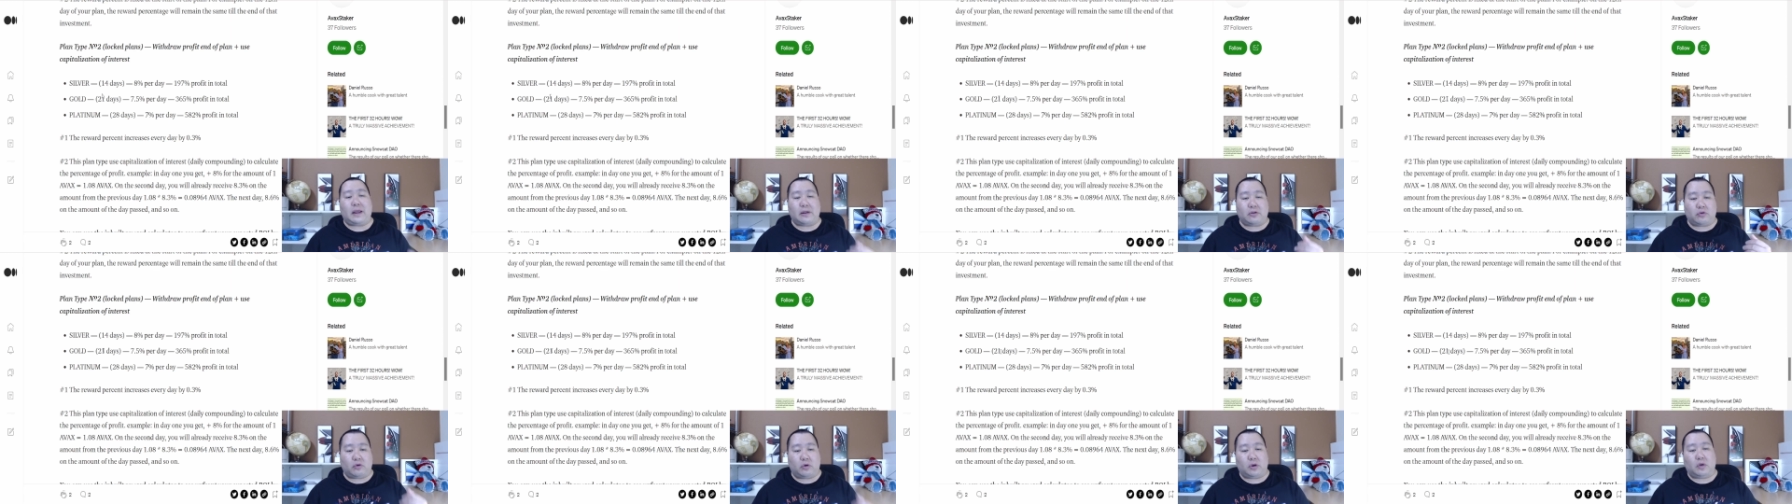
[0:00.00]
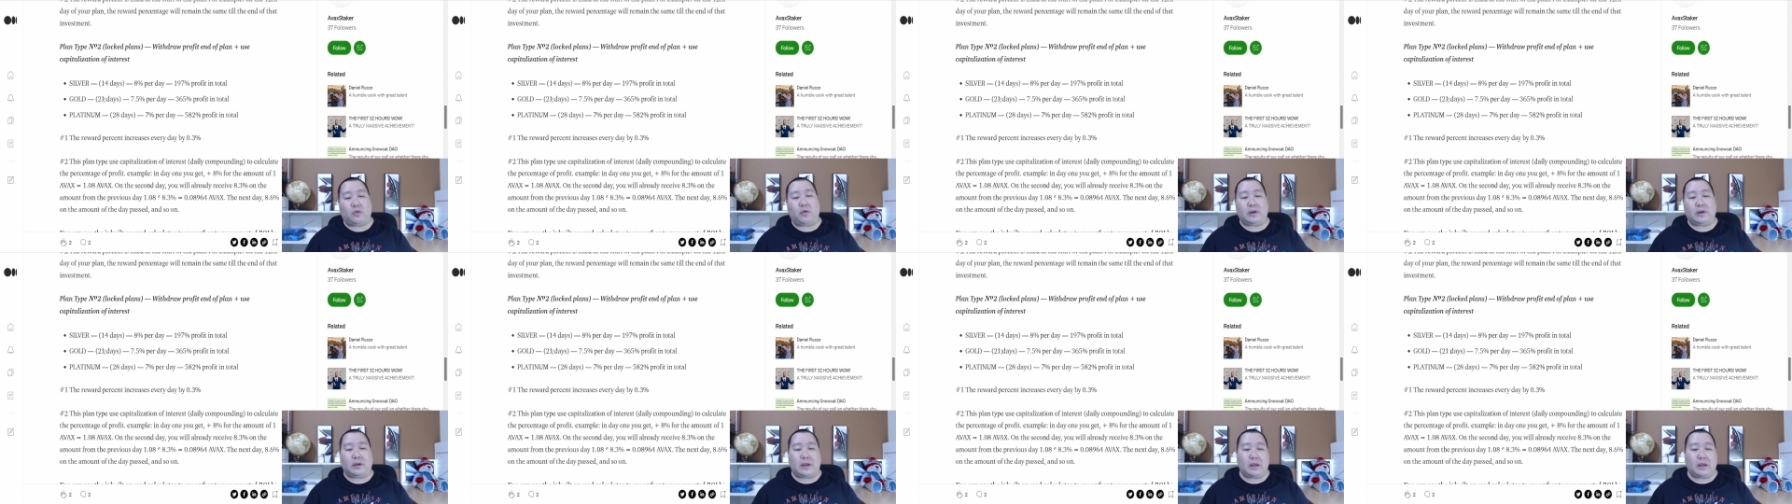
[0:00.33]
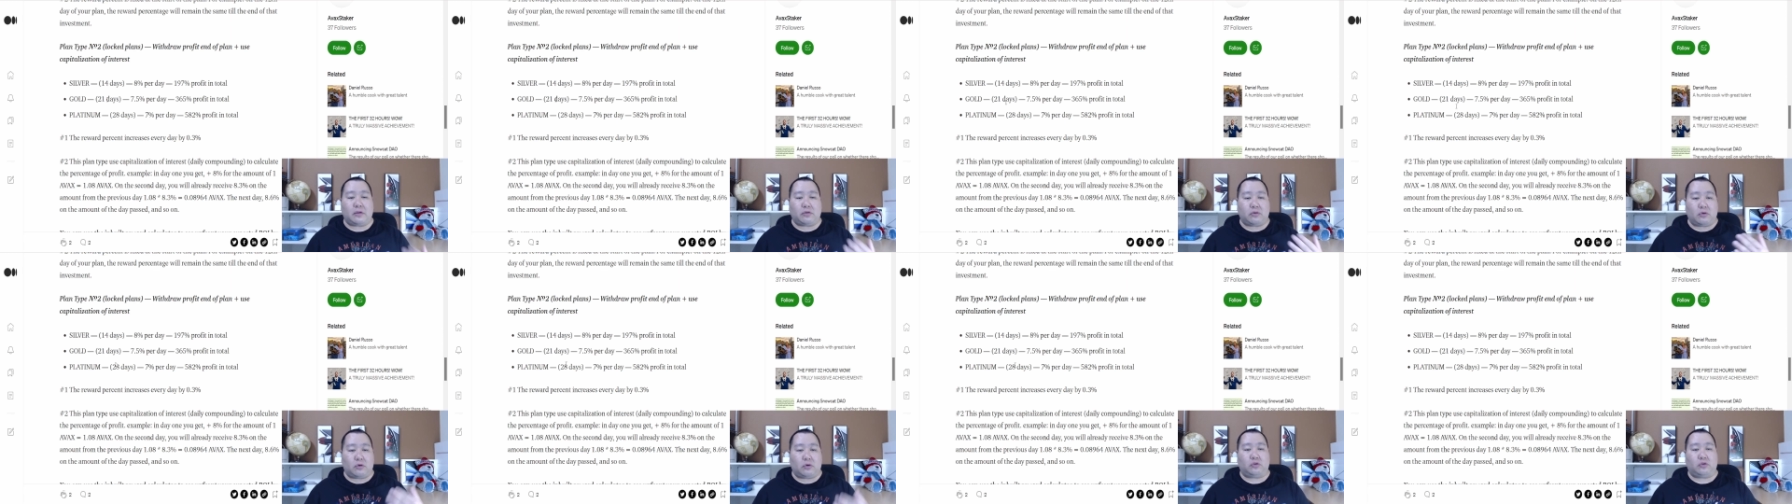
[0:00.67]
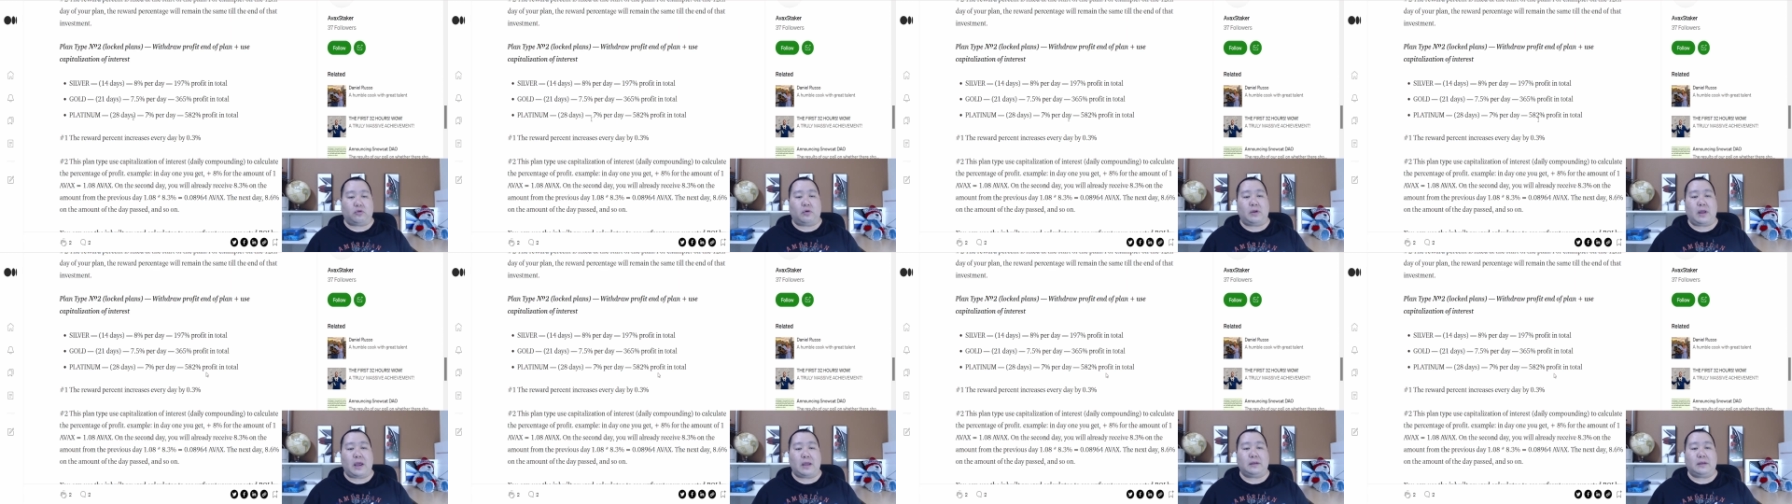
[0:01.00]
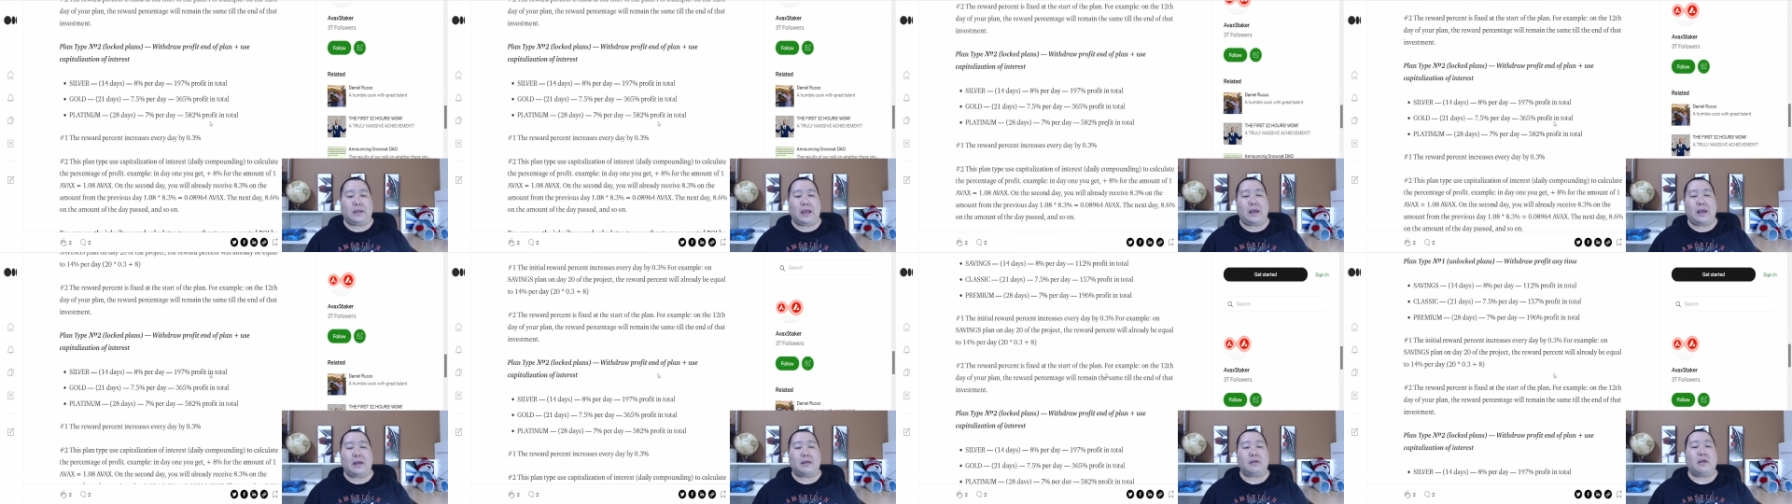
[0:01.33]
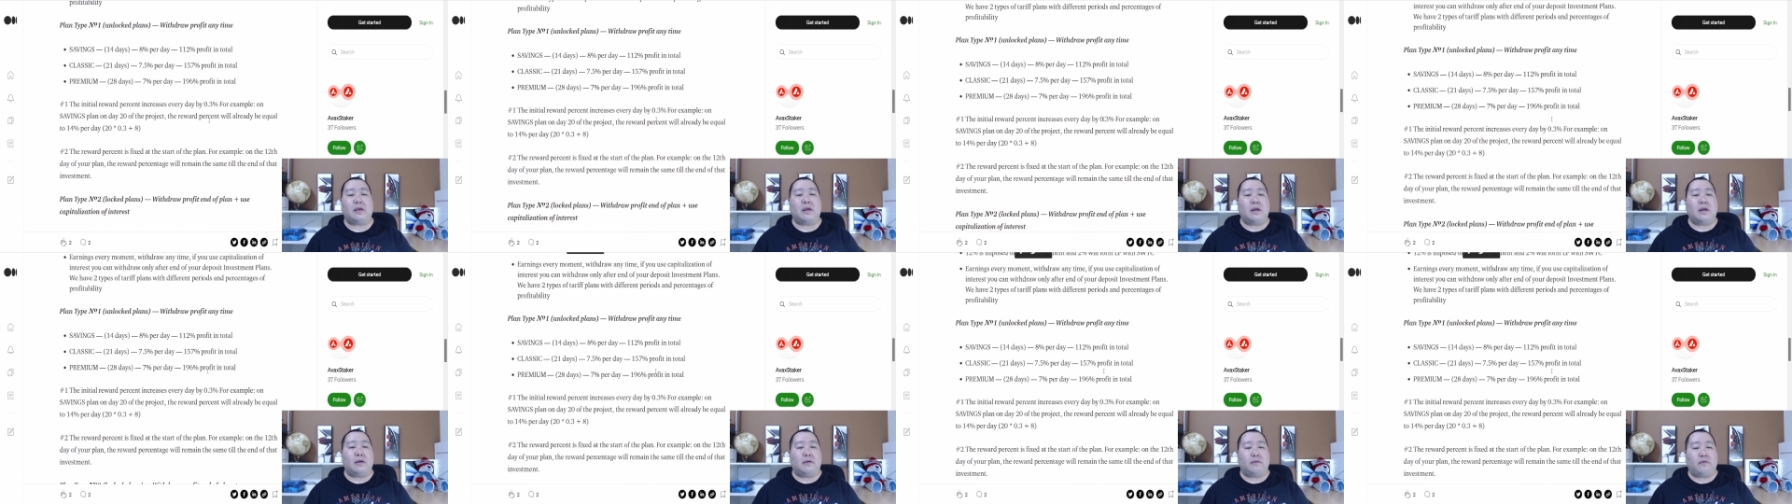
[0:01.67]
21 days, or 28 days
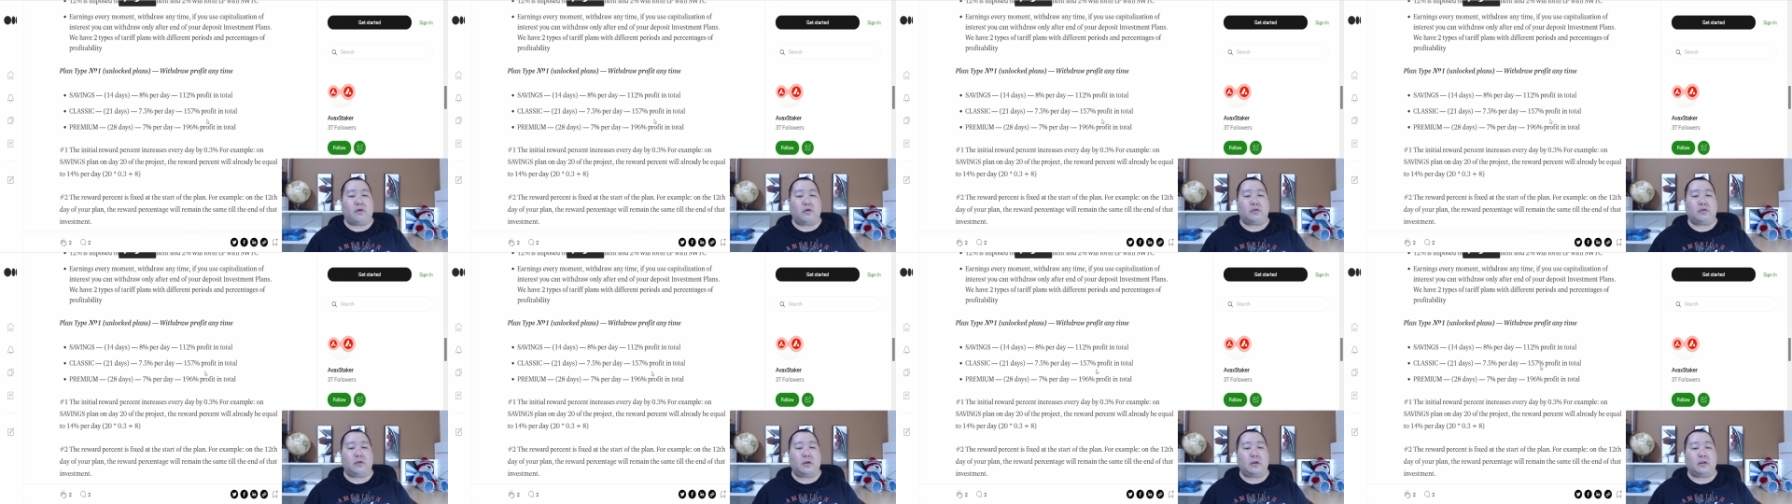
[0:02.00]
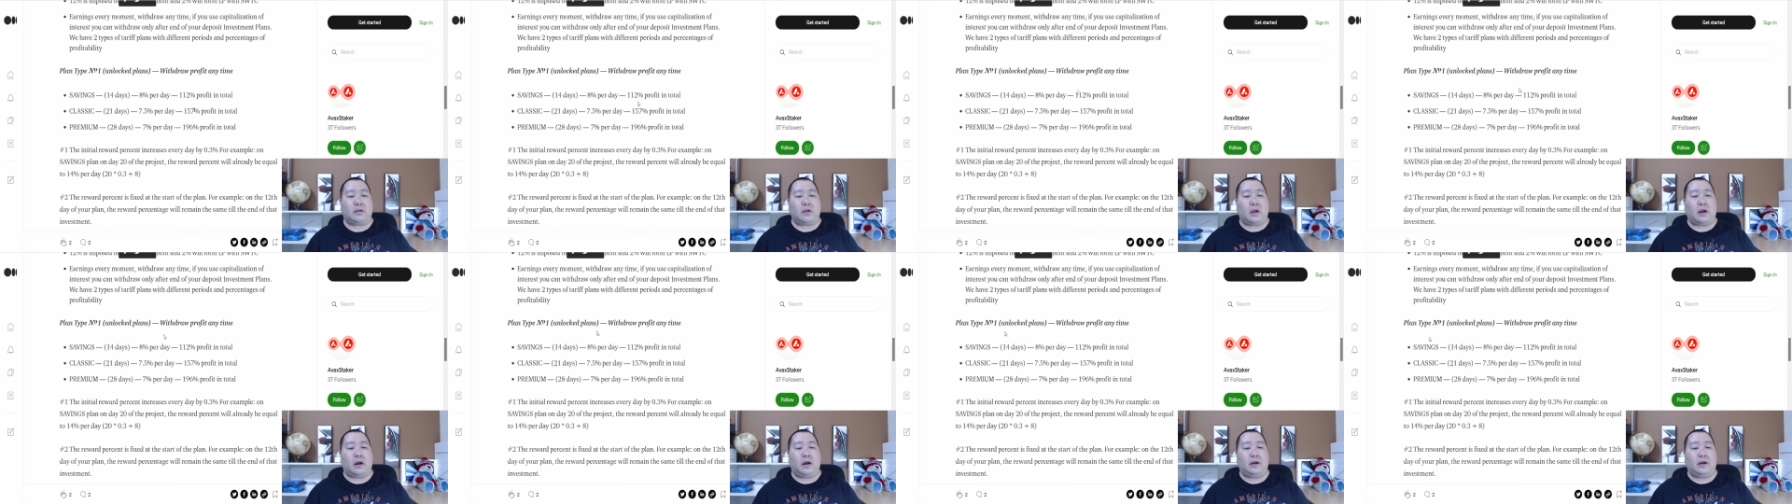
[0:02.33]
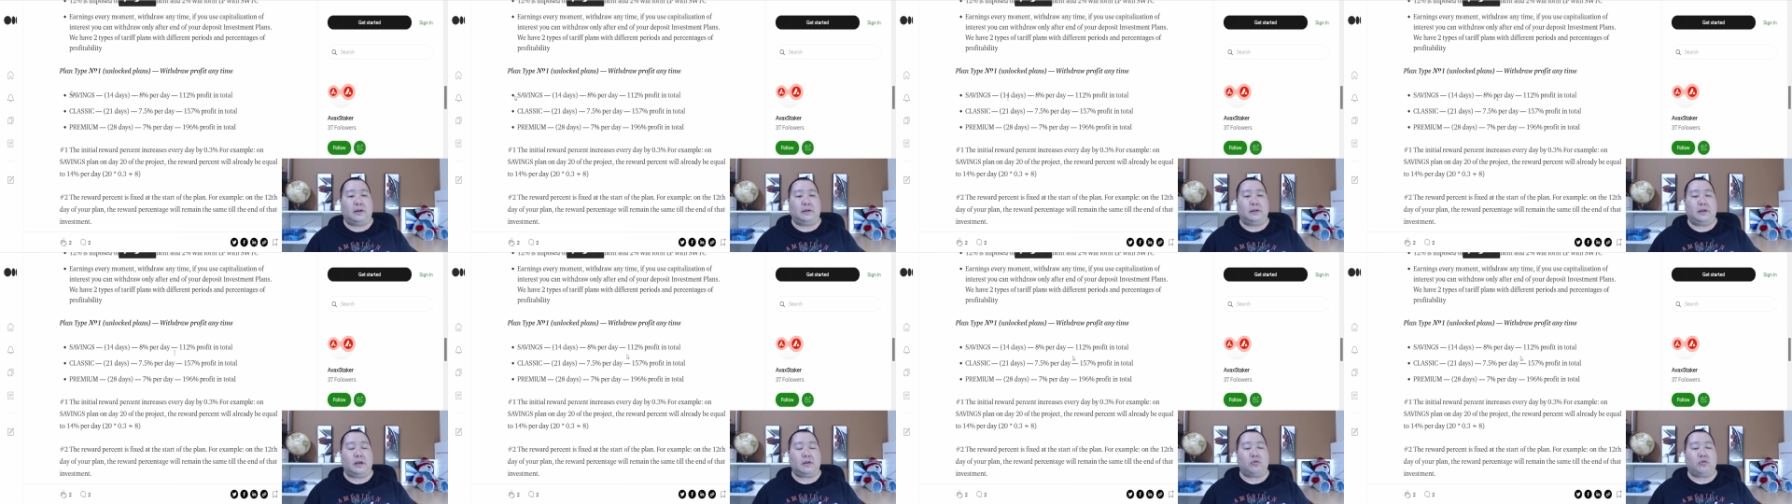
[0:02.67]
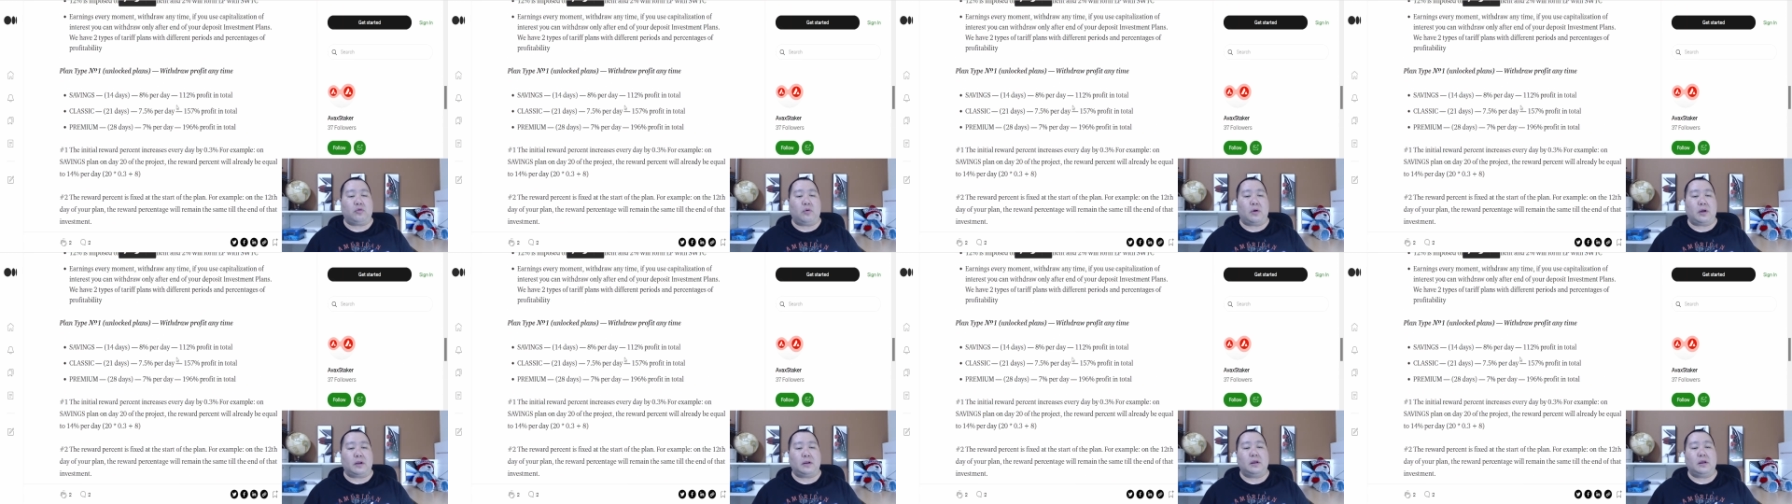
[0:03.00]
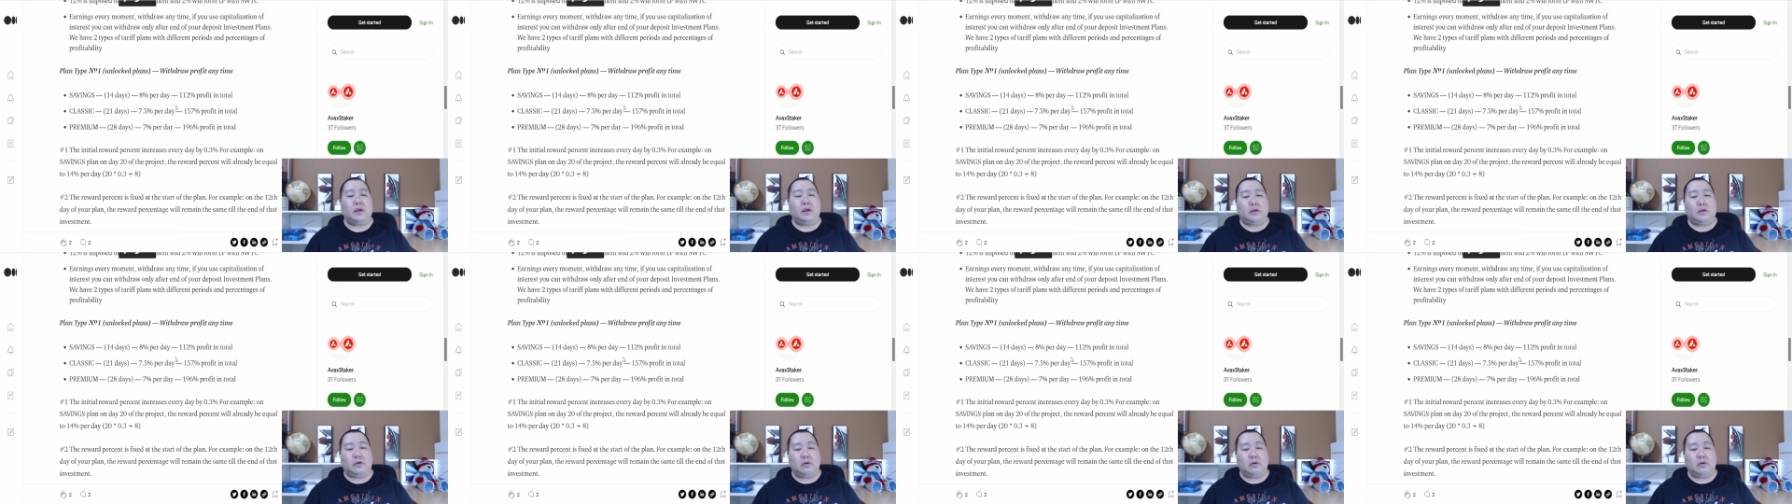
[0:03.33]
versus on this one,